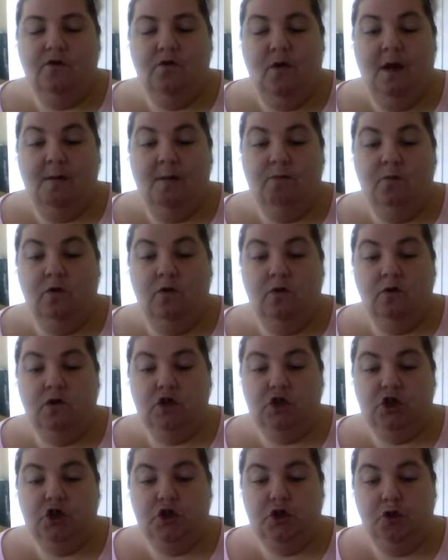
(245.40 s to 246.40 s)
so I'm not
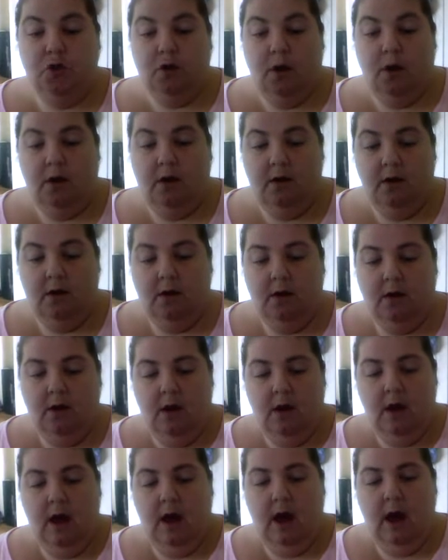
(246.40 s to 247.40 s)
sure
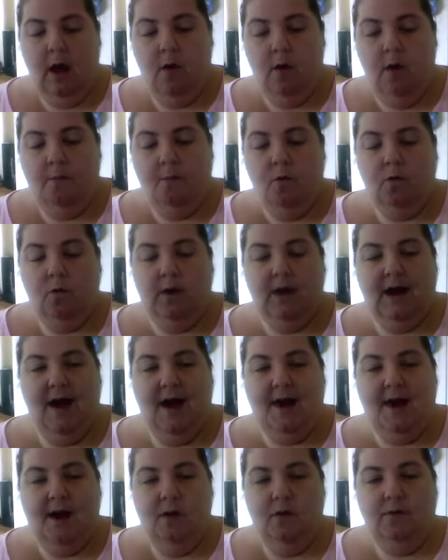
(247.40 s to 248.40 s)
how I'm going to
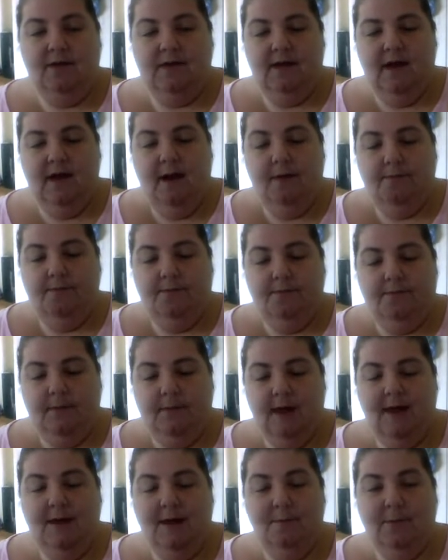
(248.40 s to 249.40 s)
get around that
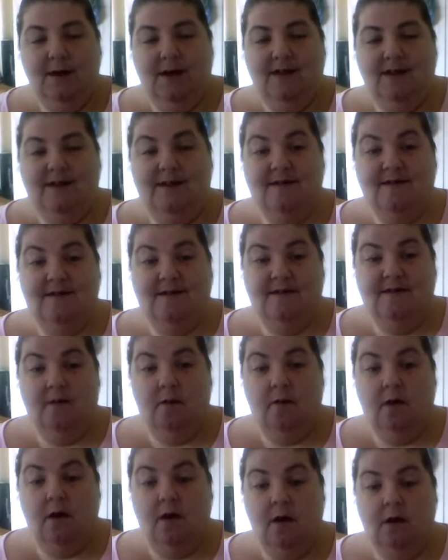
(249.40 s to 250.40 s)
because it's
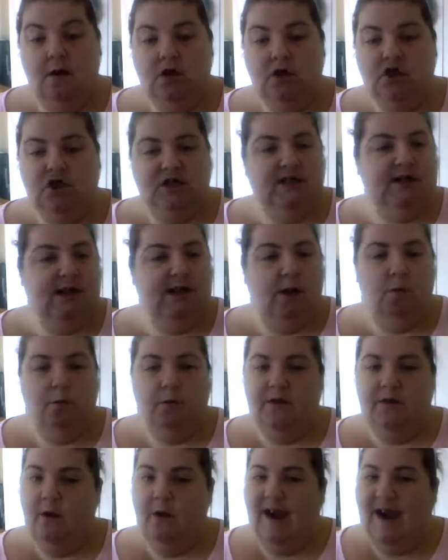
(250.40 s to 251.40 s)
snug just now
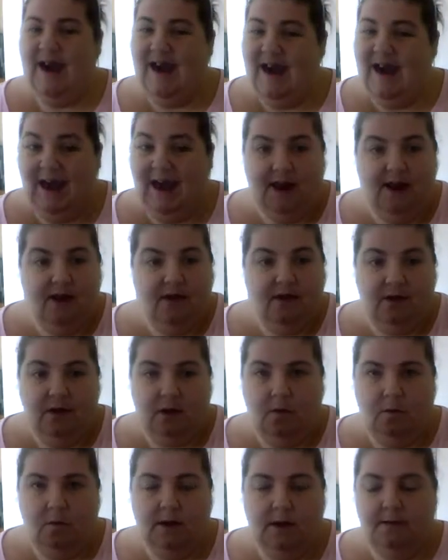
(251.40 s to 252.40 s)
without
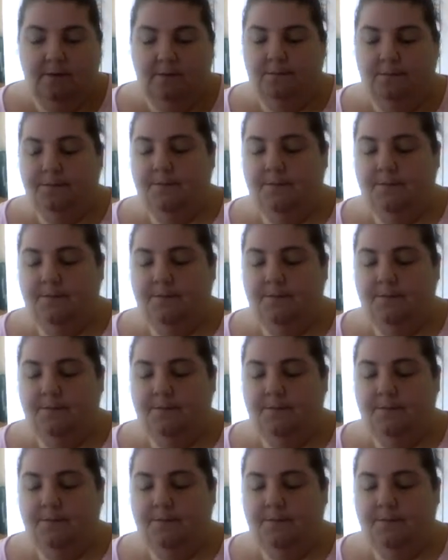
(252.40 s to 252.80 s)
anything on it.